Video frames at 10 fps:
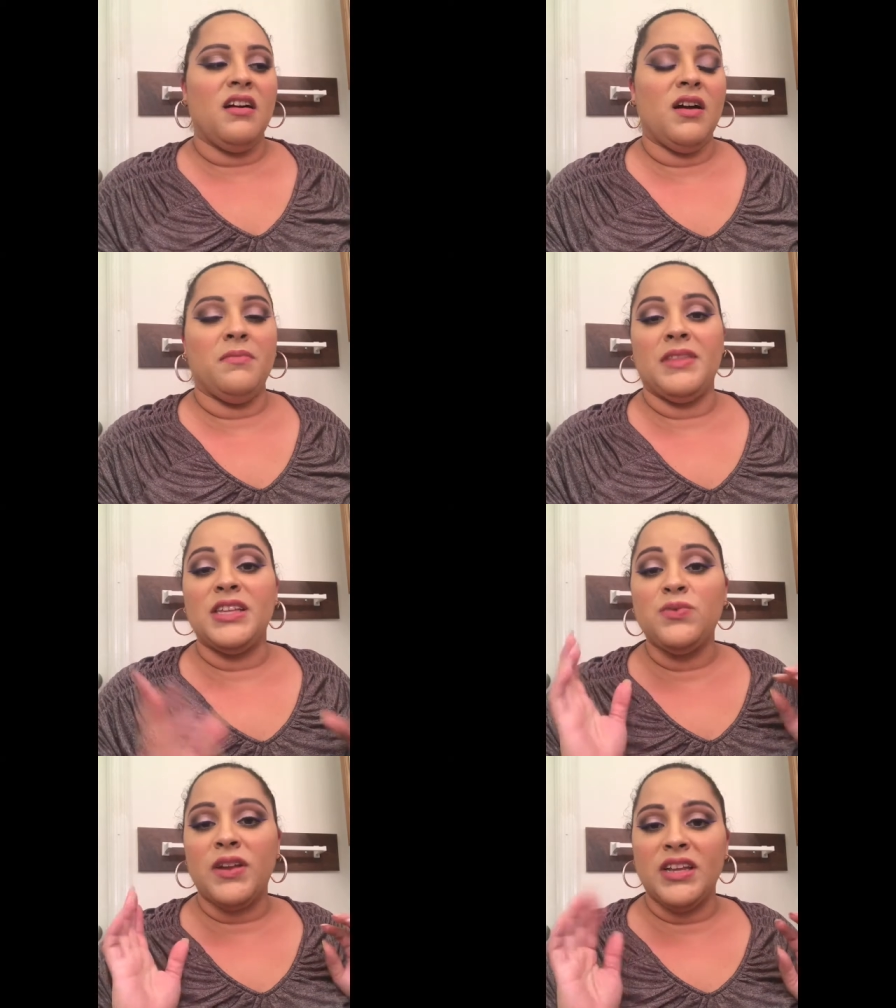um,
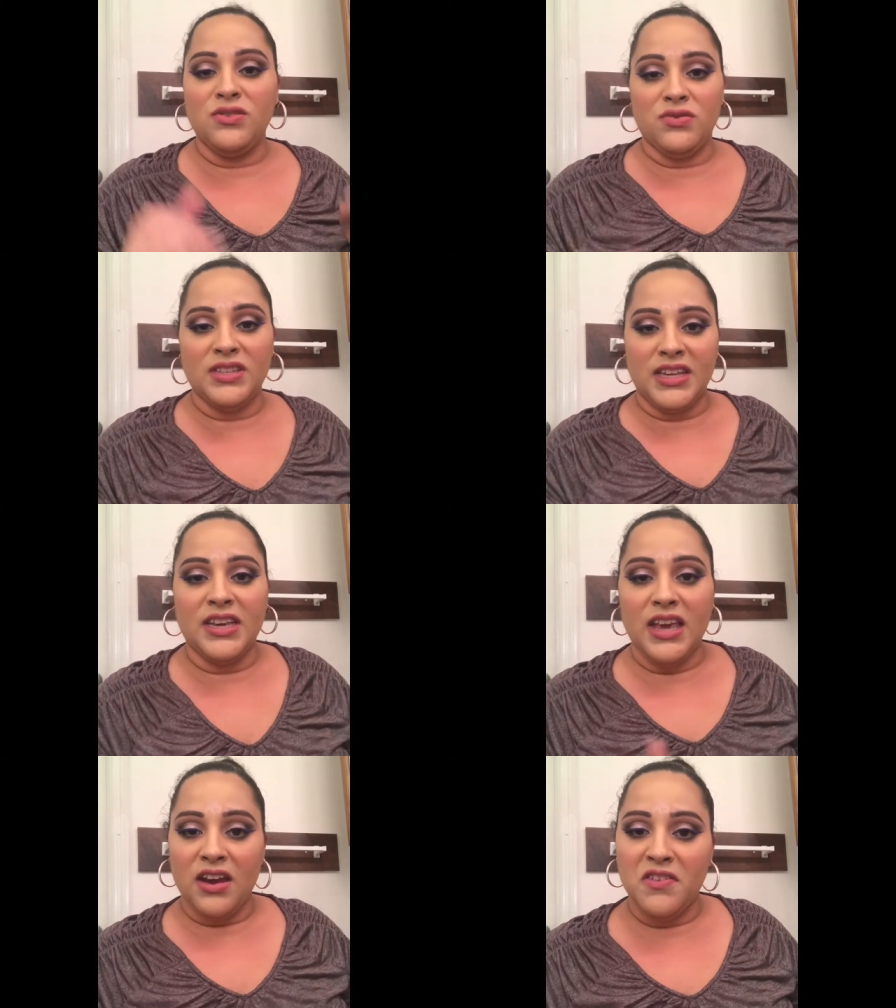that's what I do to take
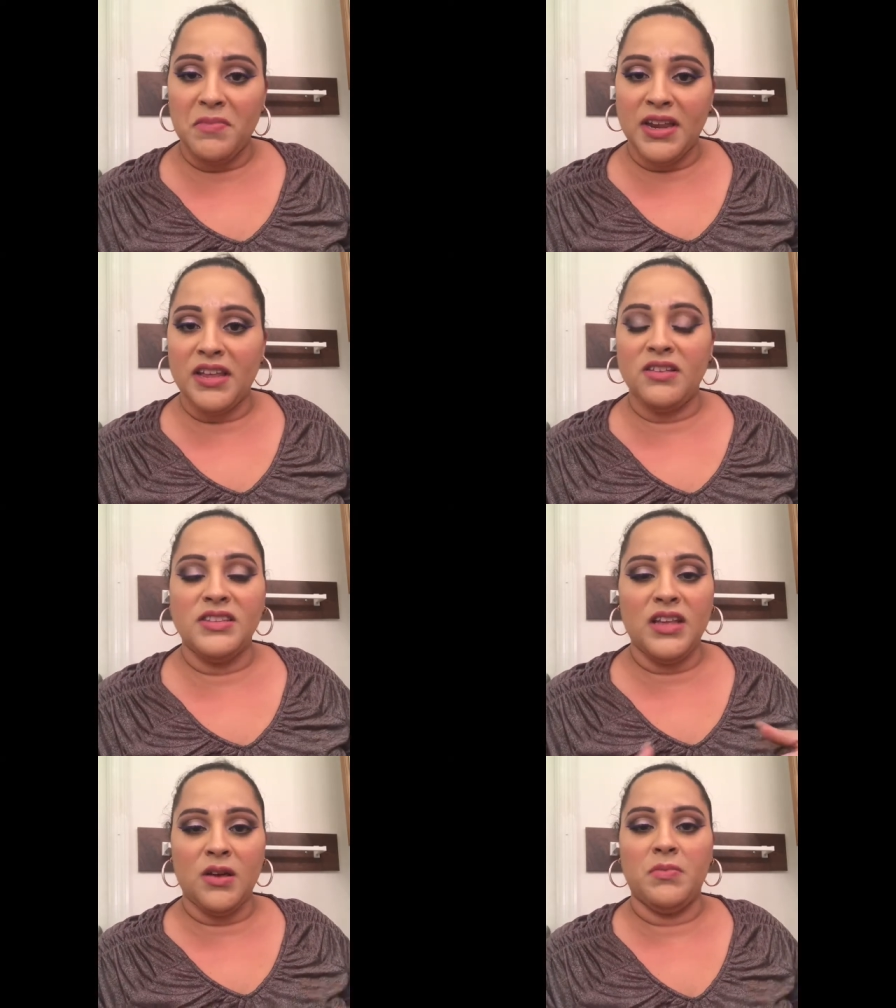care of my nails,
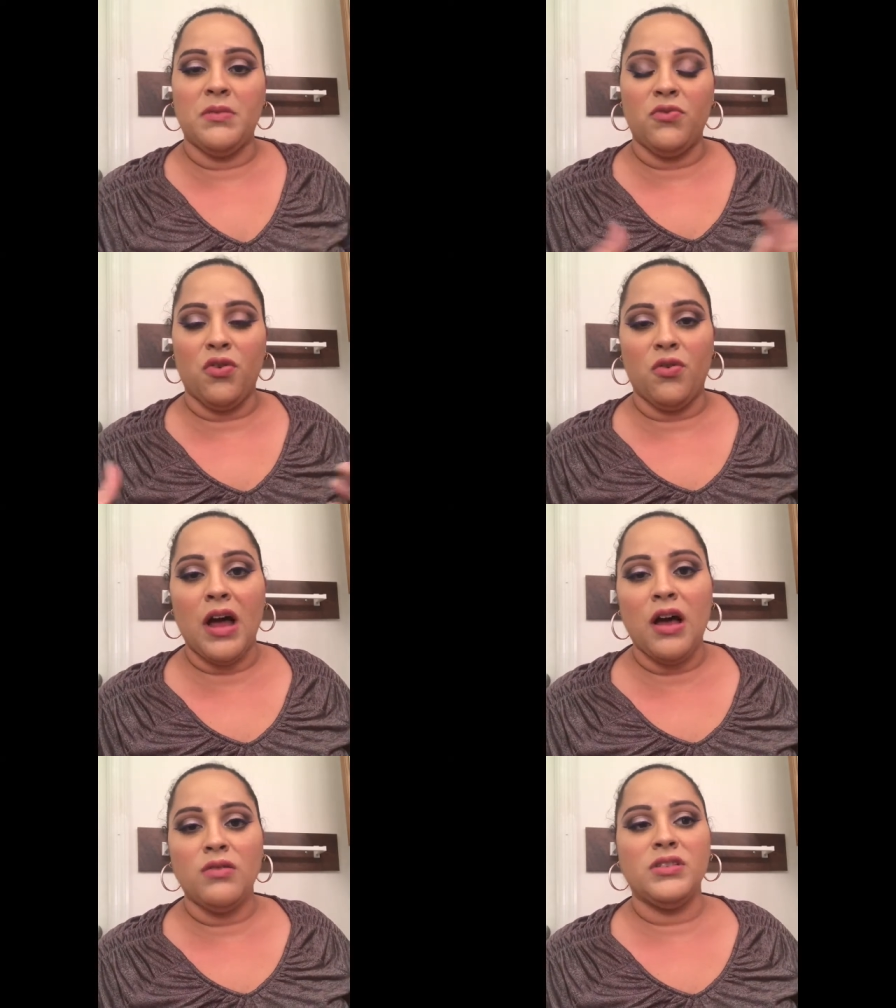to help them grow
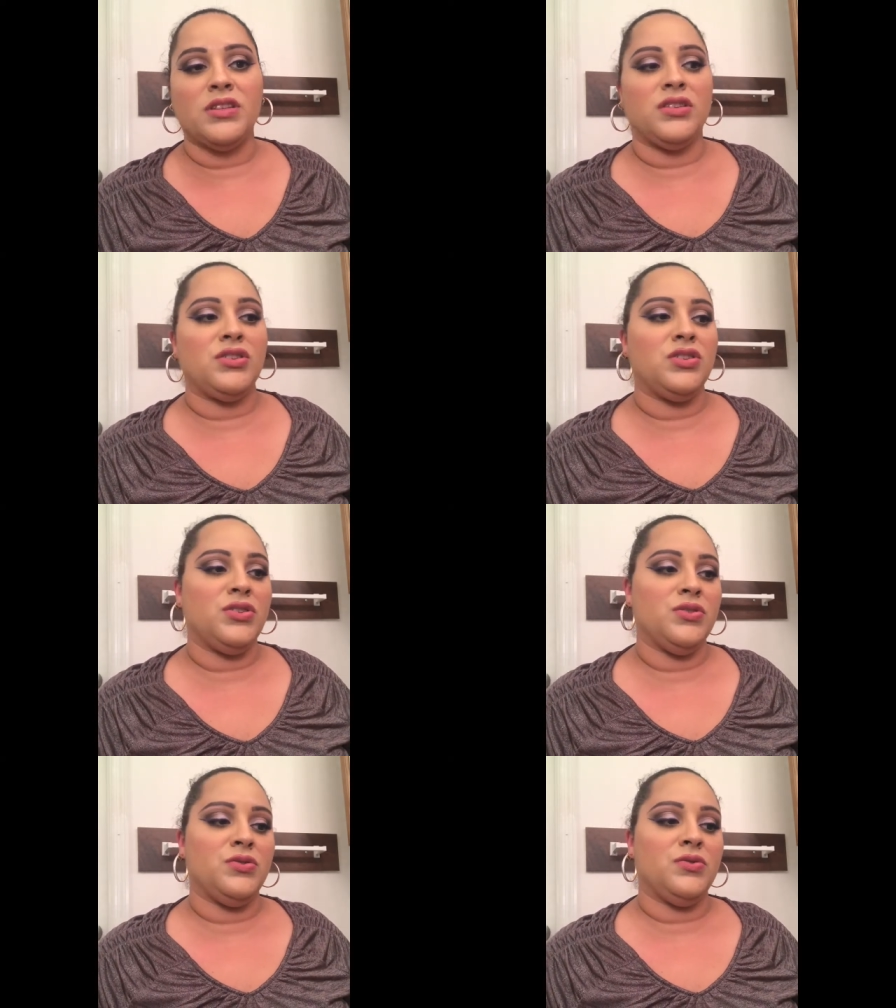out,
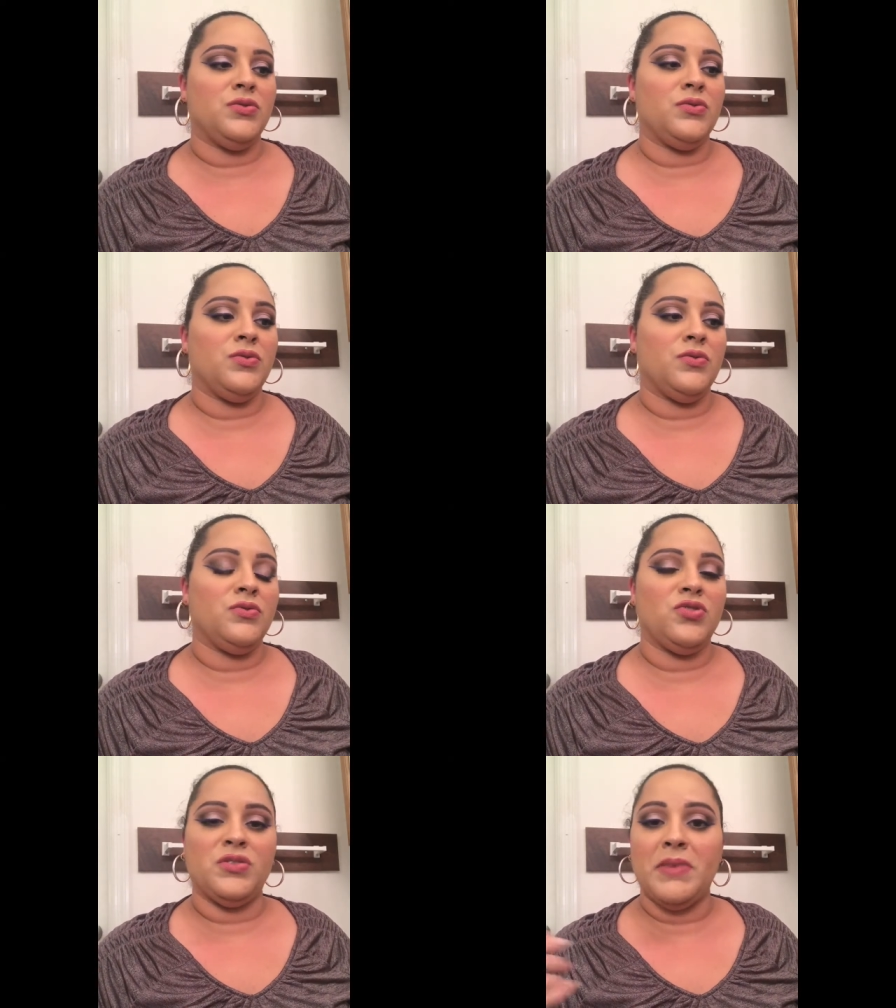to
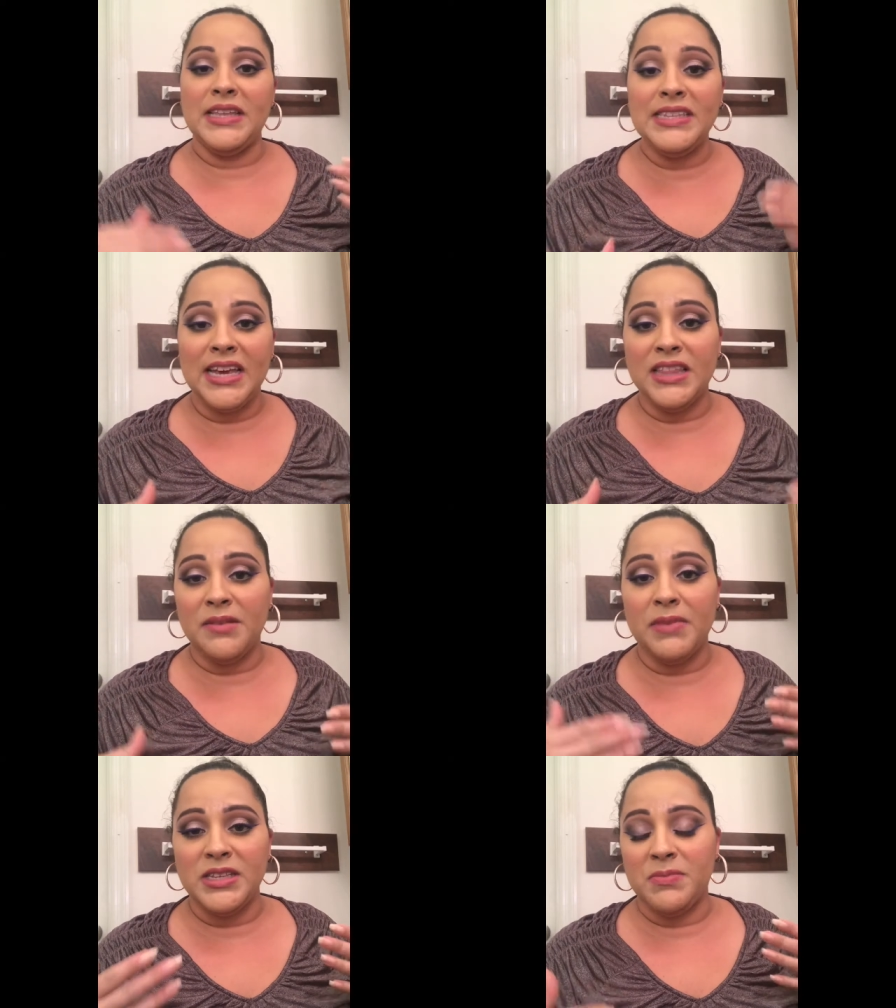just maintain
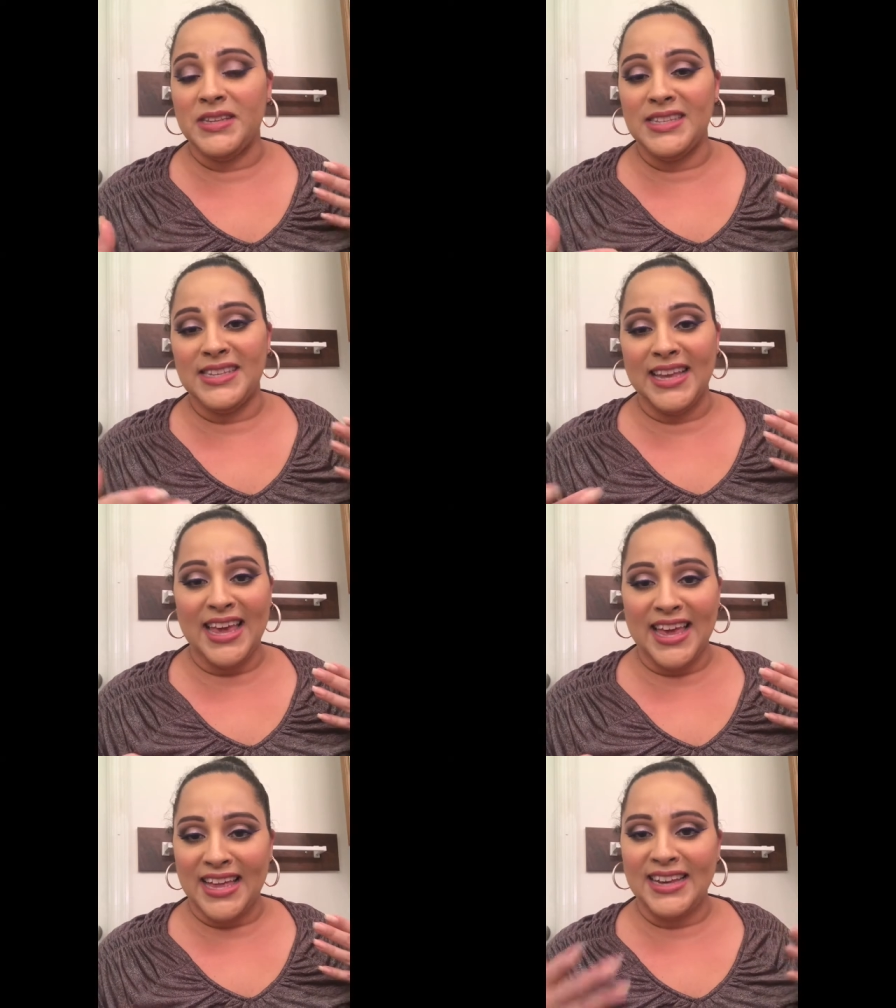them as best as I
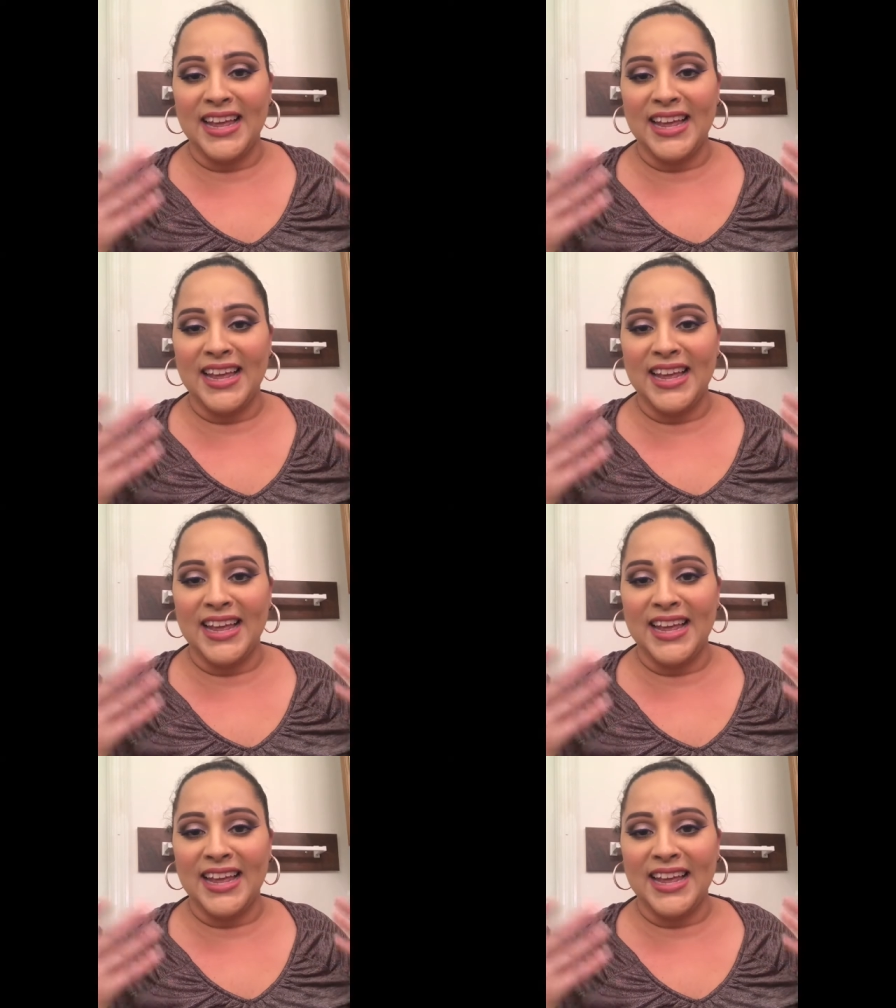can.